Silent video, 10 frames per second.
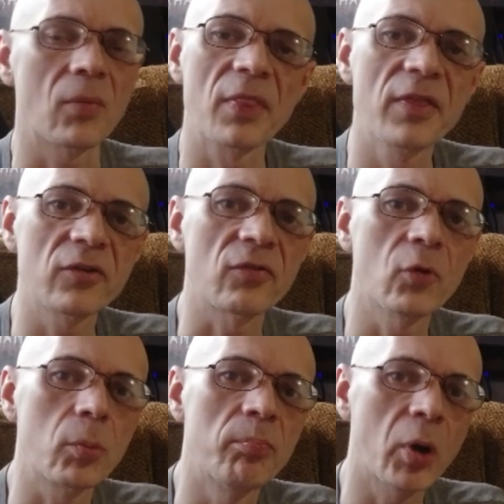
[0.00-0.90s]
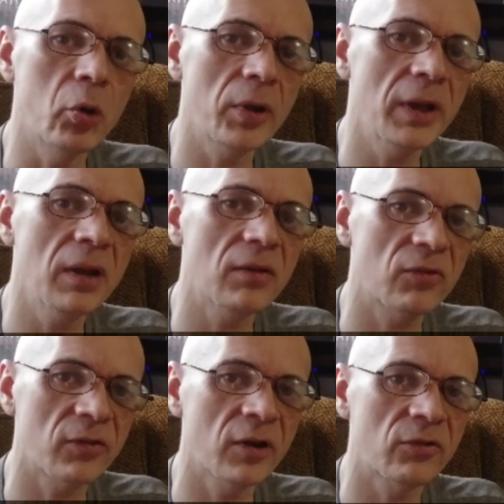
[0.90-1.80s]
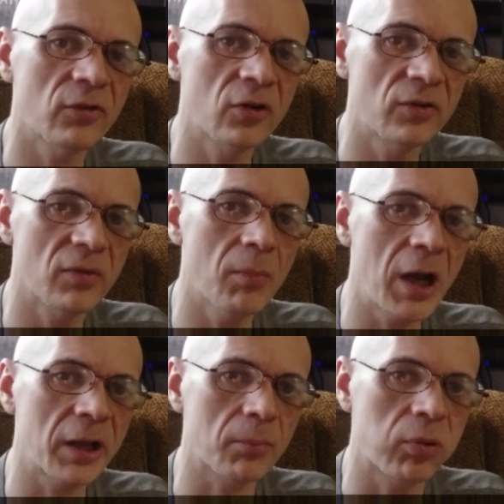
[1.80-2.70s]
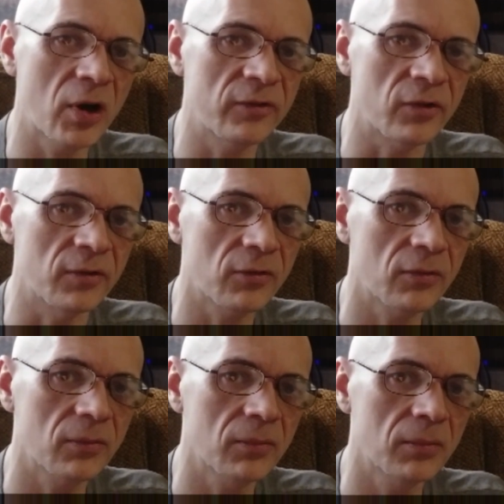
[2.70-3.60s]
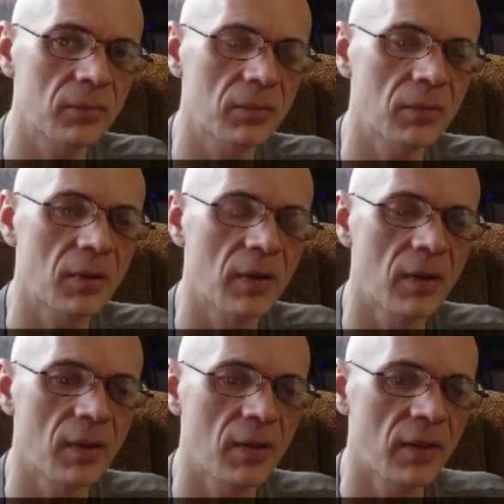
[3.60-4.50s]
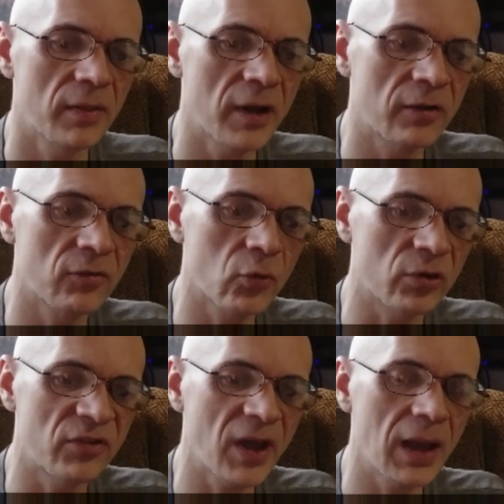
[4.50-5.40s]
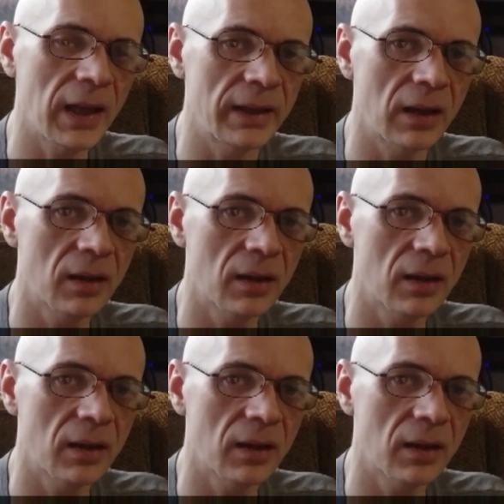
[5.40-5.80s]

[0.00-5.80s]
this foreboding, sinister, demonic presence that is foretelling